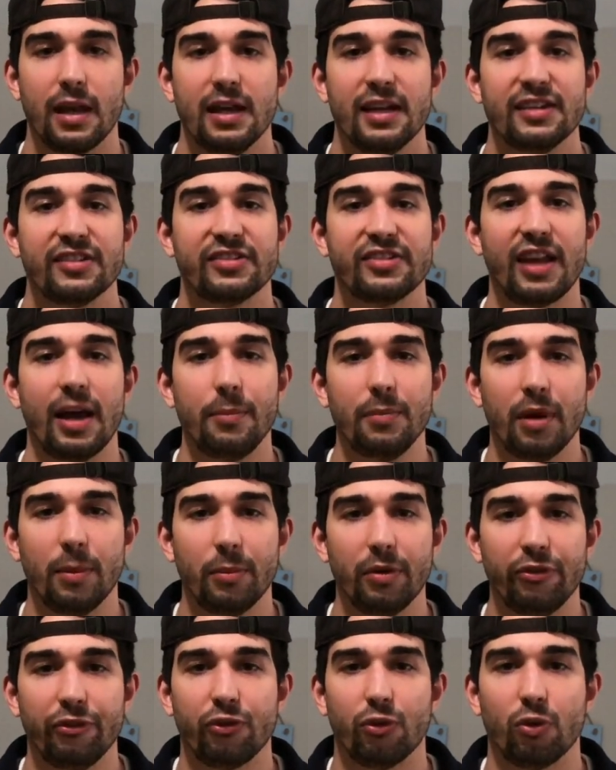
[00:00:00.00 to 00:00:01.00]
Step
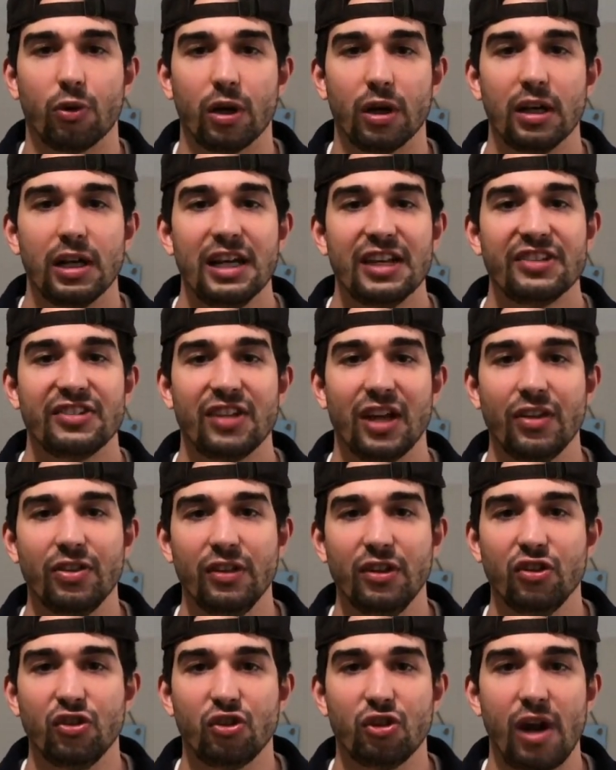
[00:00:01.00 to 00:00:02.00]
number four, send
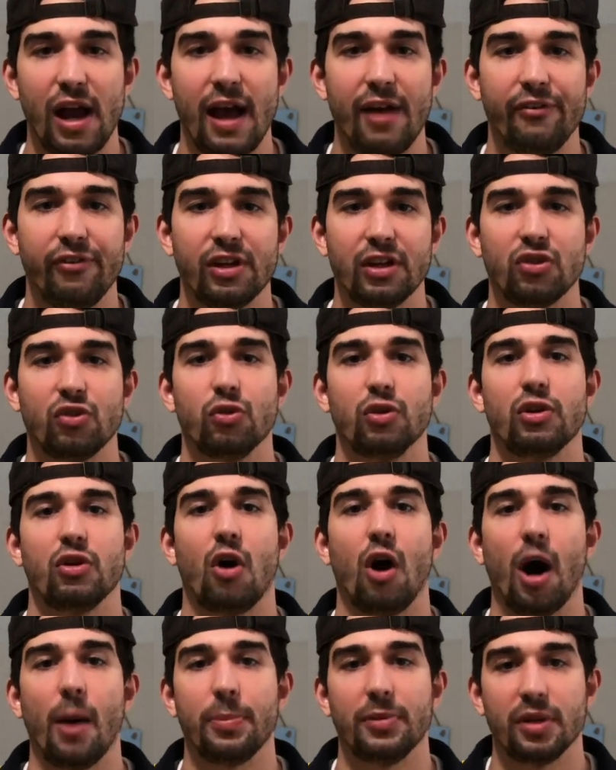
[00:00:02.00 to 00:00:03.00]
this traffic to an
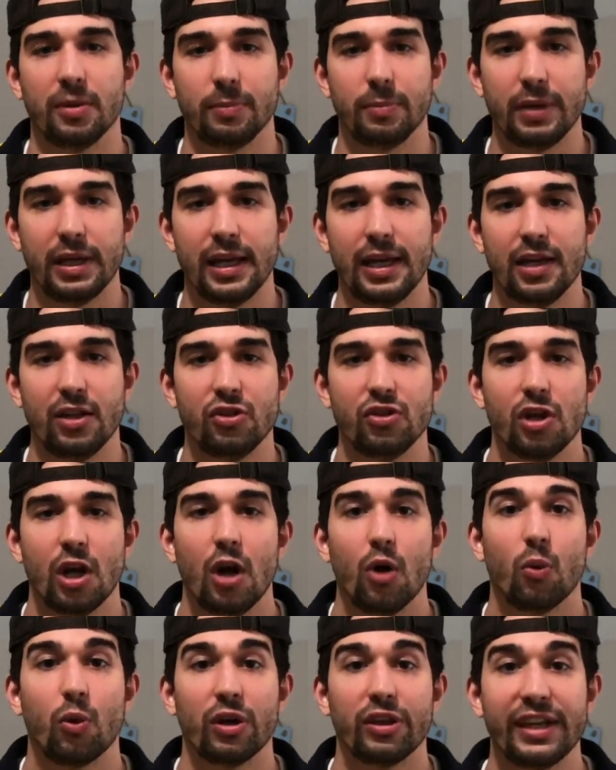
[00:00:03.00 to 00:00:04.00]
opt-in page
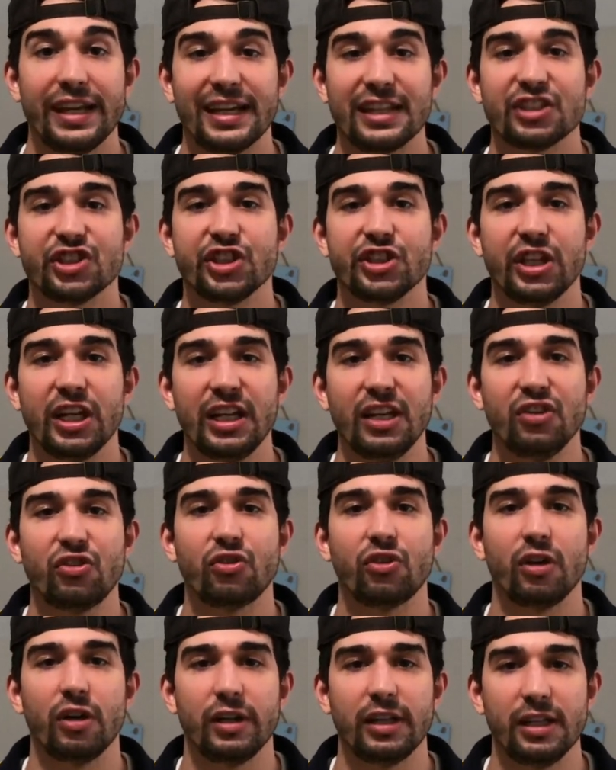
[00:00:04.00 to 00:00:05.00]
where they exchange
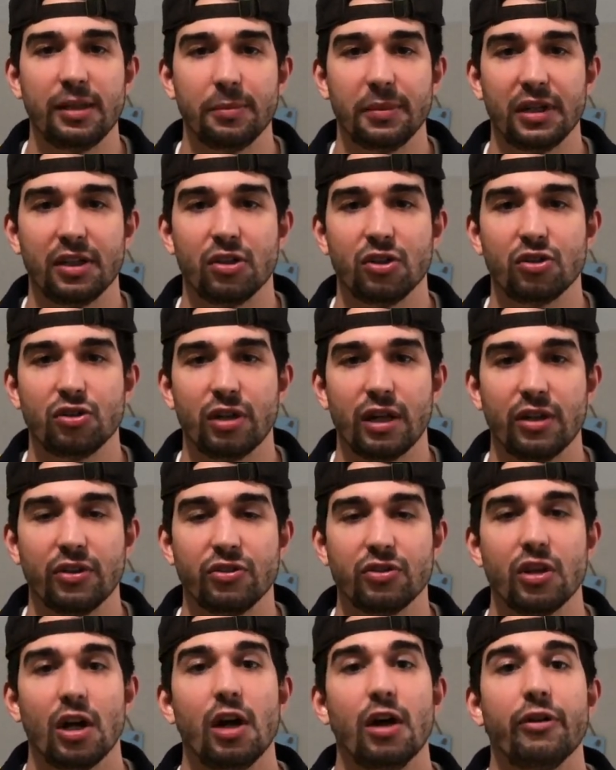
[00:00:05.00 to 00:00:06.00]
their email
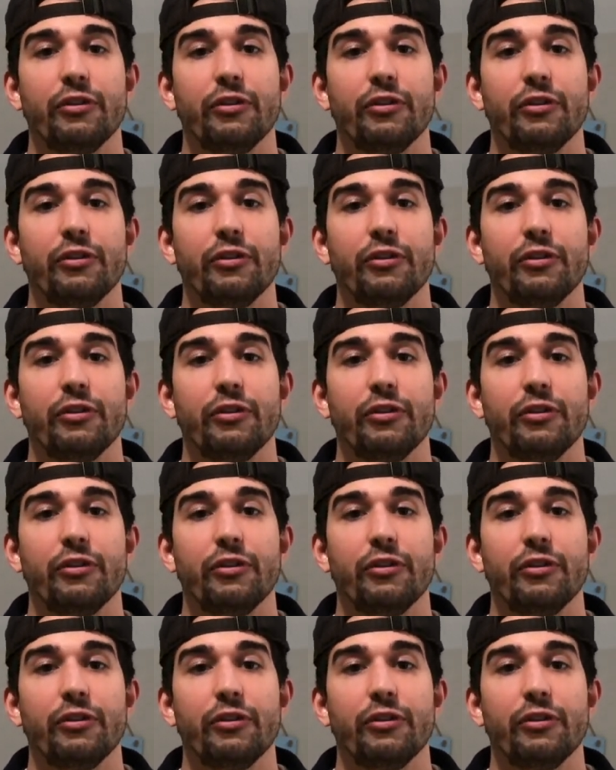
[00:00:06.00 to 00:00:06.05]
address